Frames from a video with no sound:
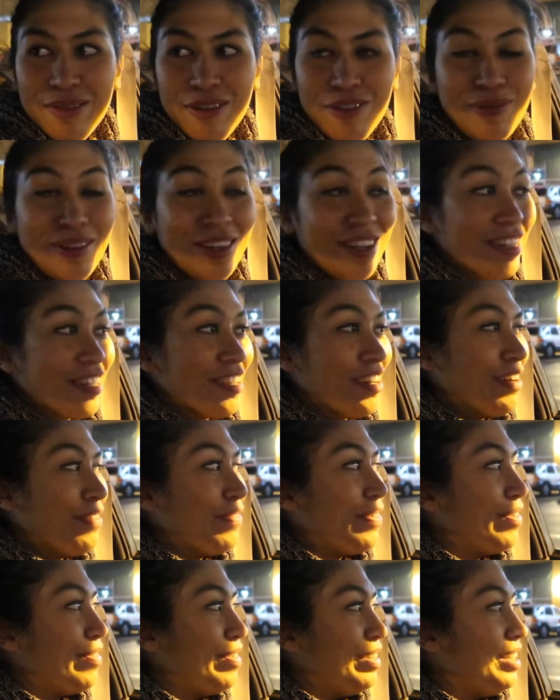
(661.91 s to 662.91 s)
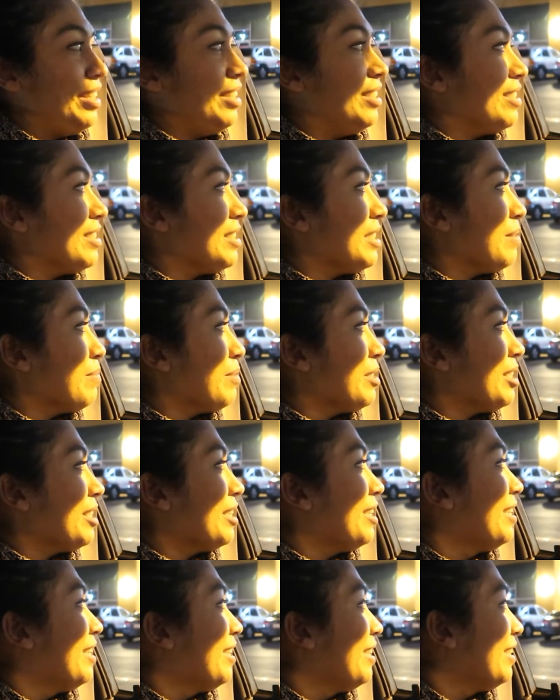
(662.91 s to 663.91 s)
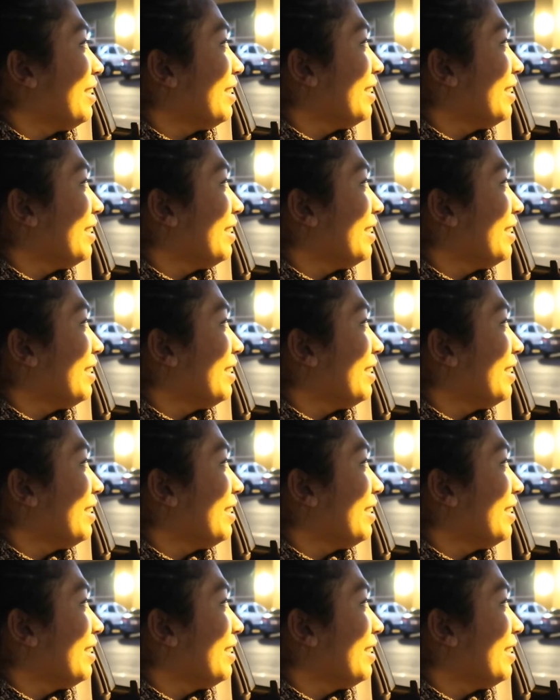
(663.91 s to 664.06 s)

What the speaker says: We've been in the car for a really long time today.